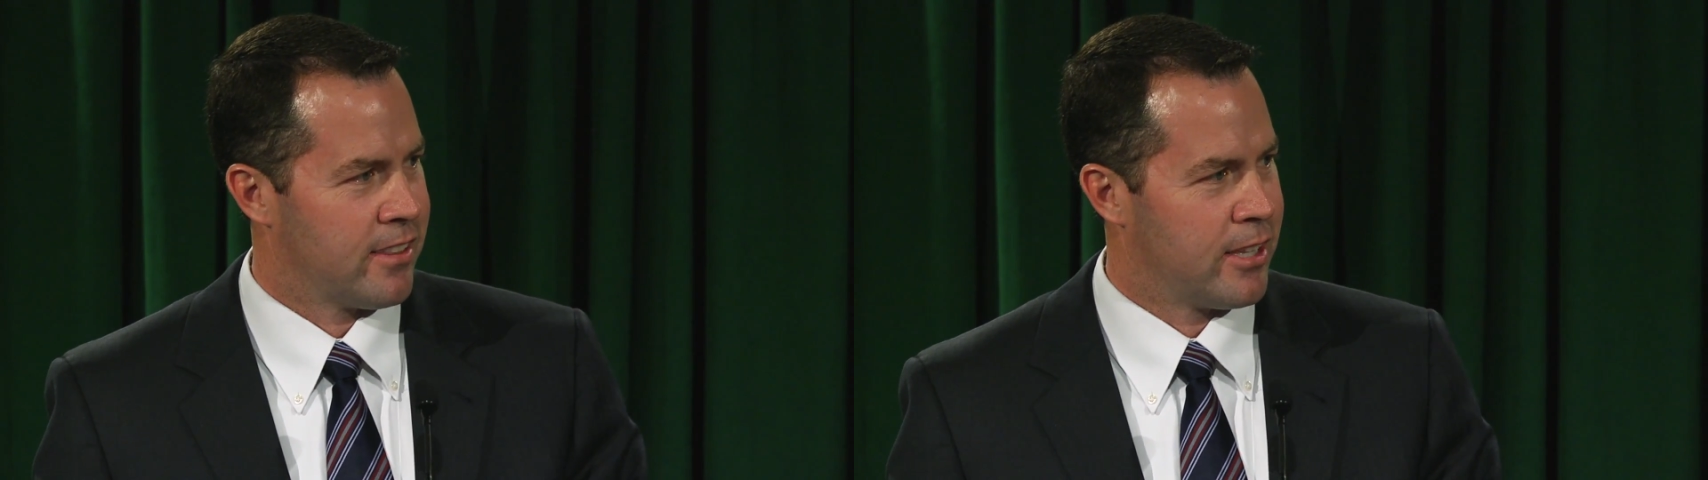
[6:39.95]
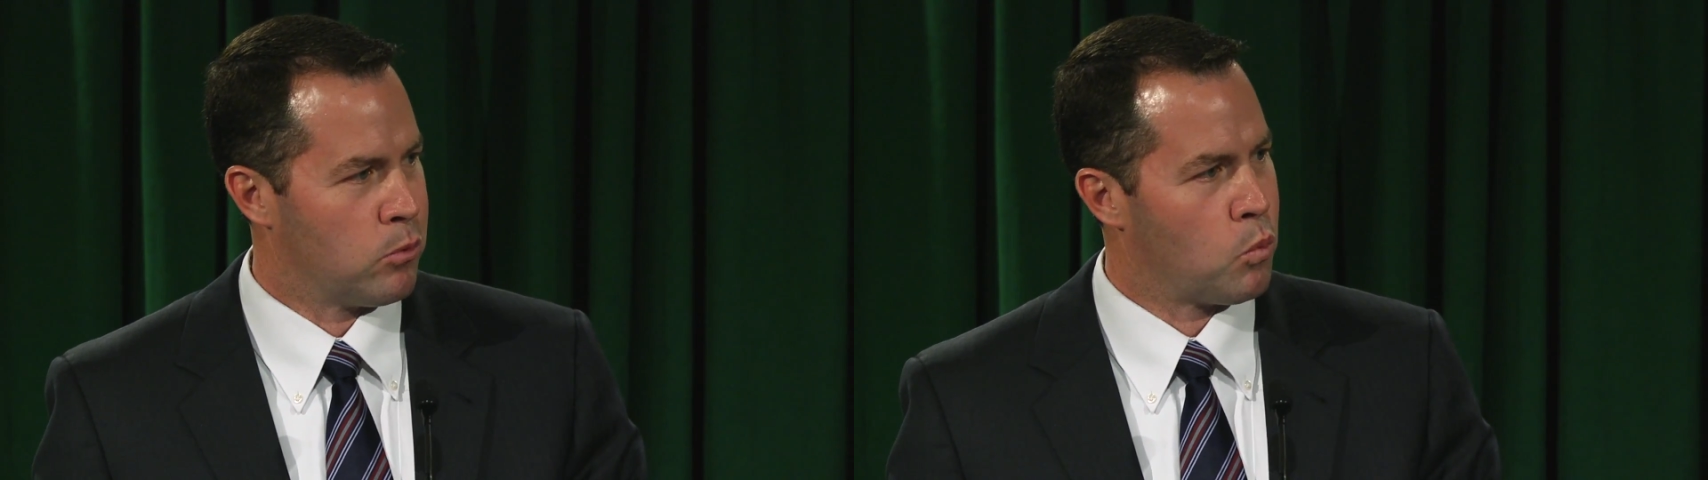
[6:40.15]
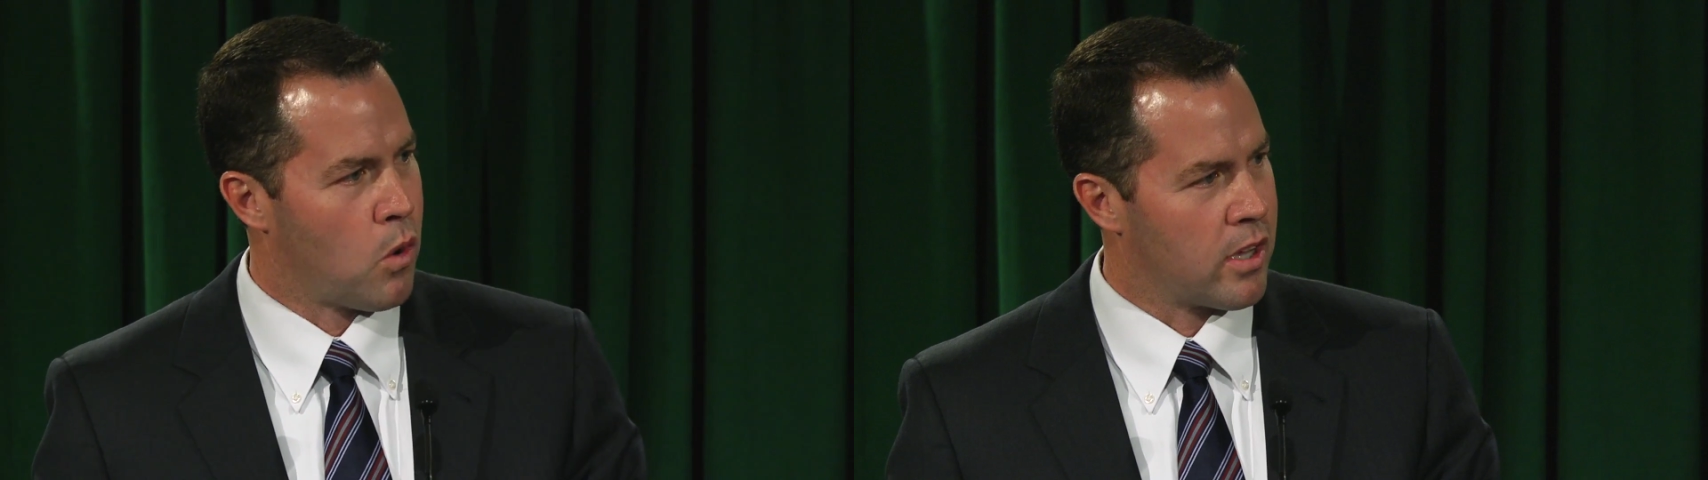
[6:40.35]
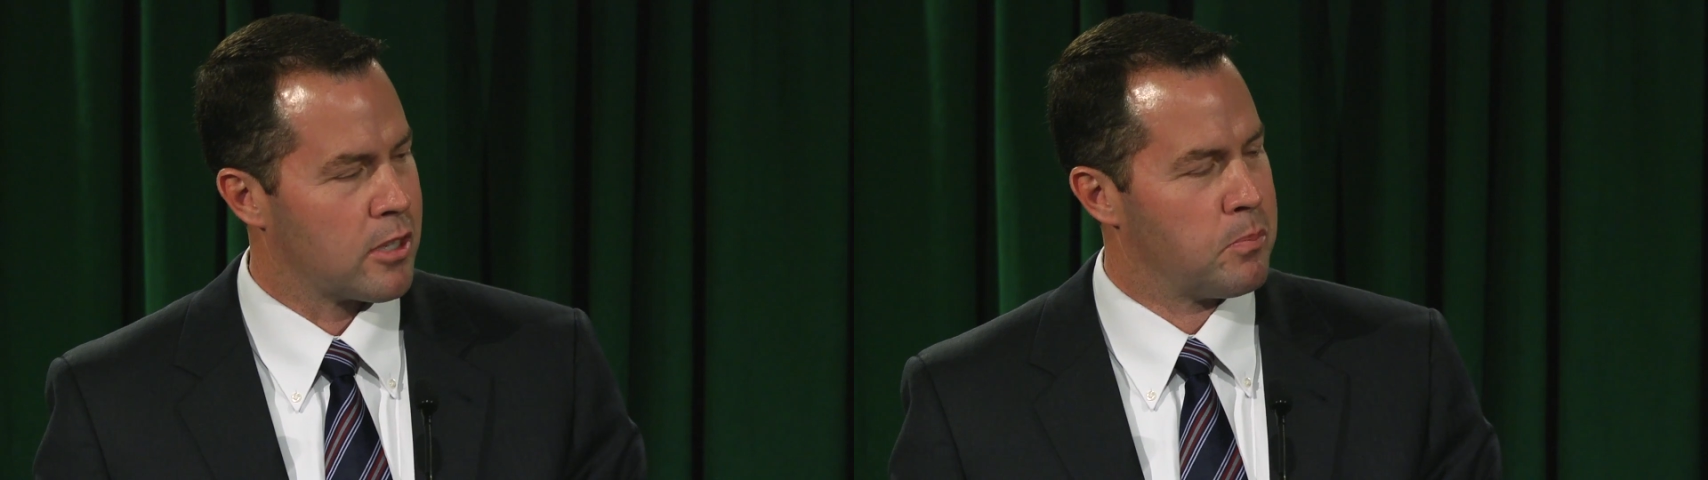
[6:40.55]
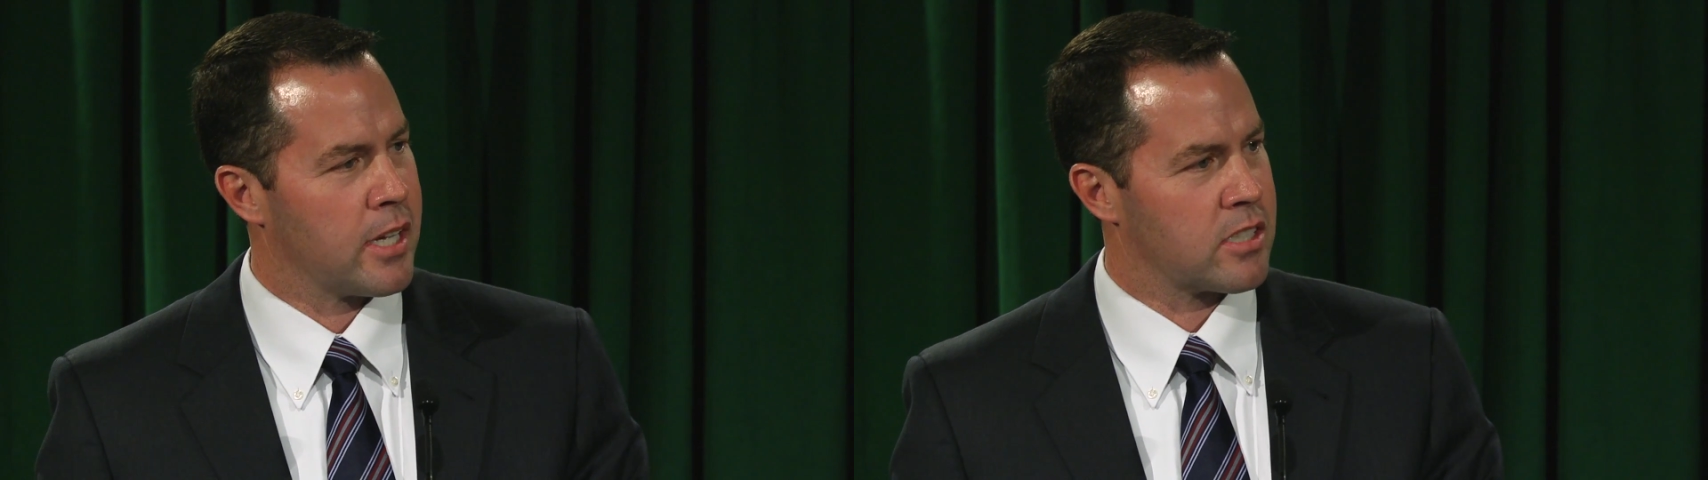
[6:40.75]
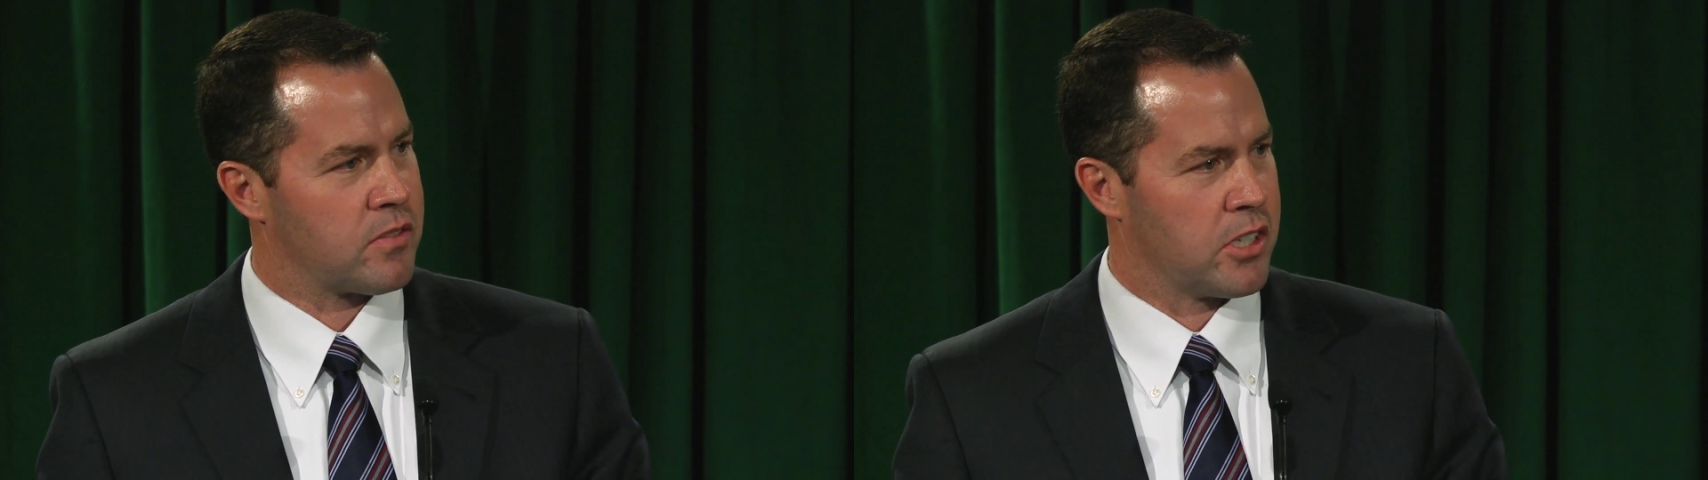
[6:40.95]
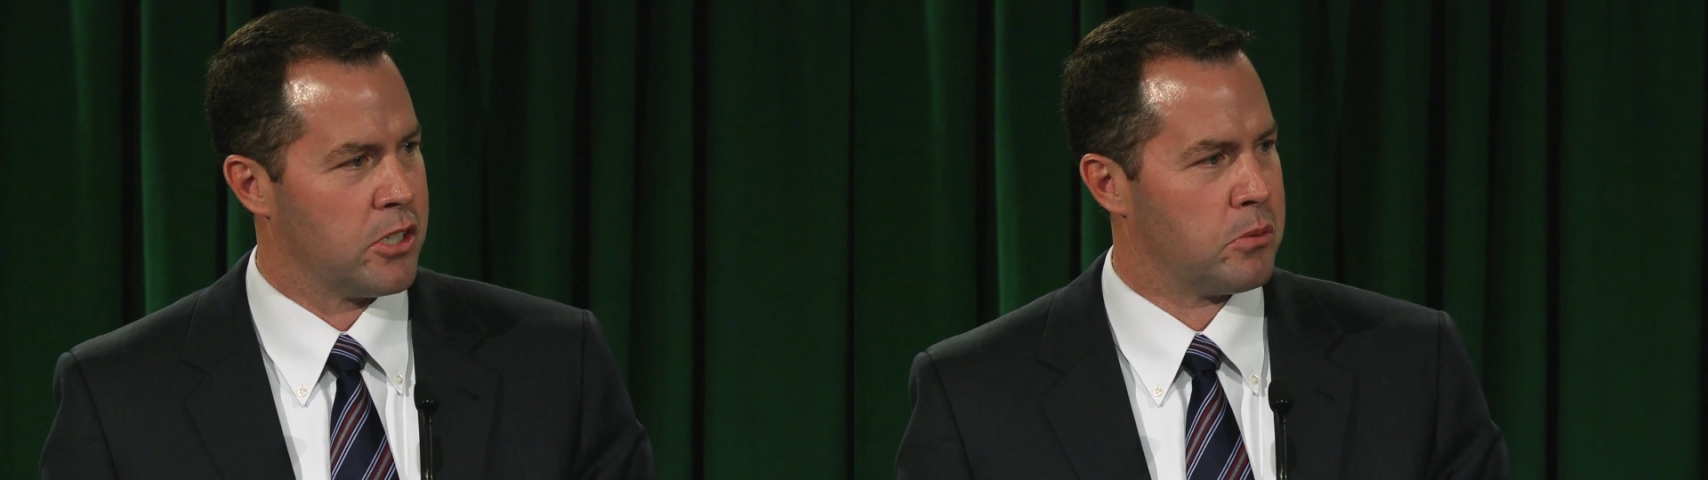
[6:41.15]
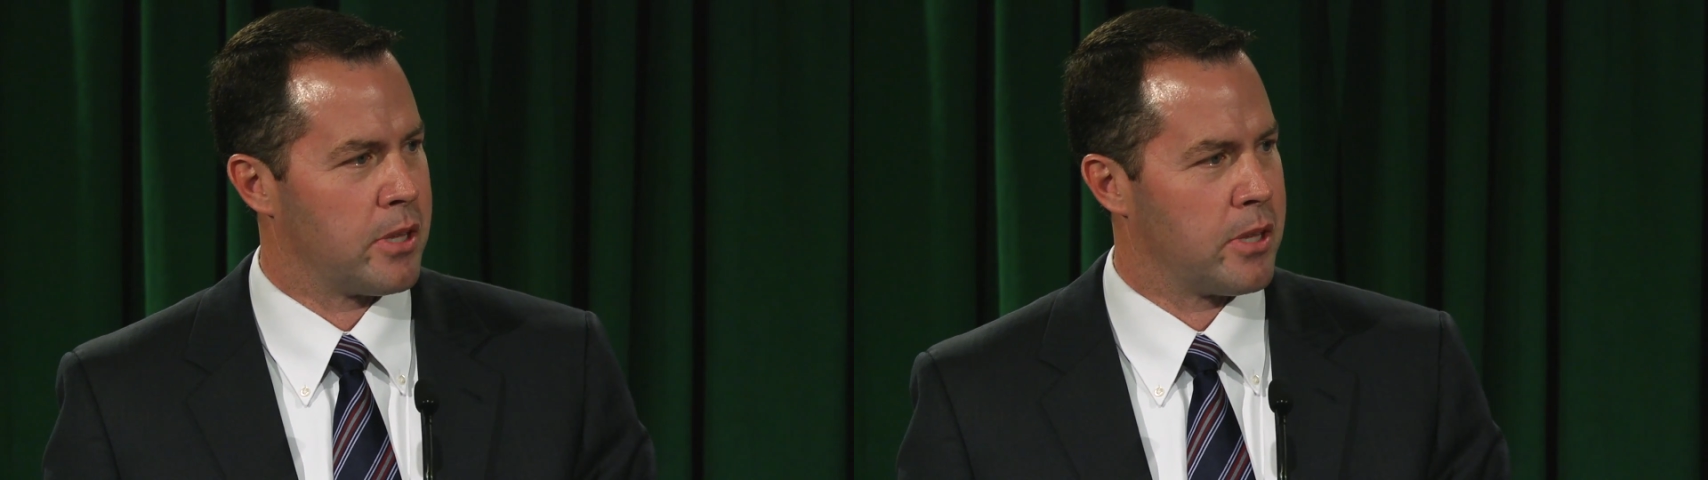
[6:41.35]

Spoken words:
that want the best for you.